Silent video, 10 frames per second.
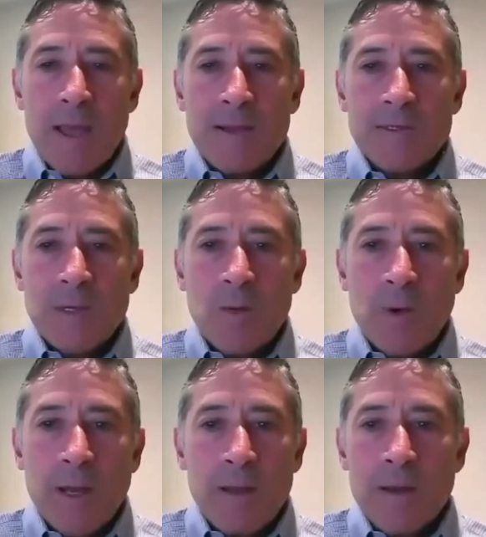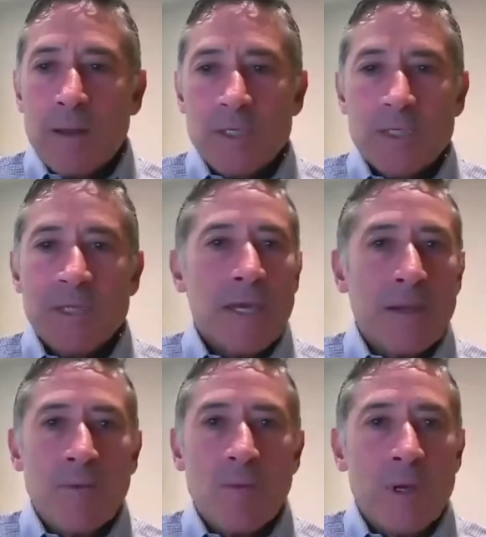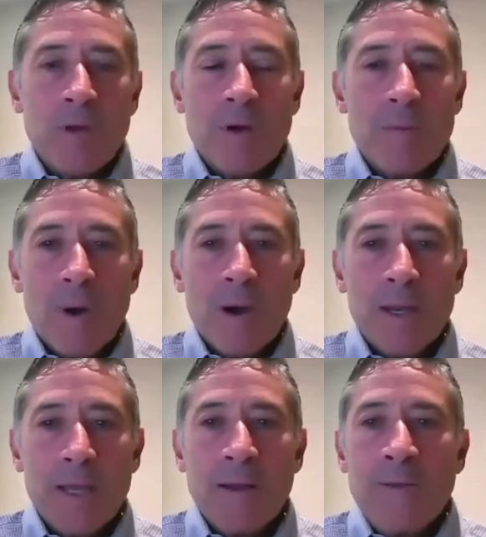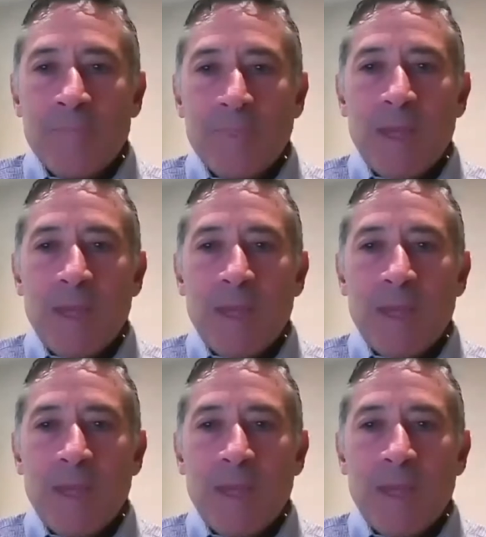And so just like when you go to the market,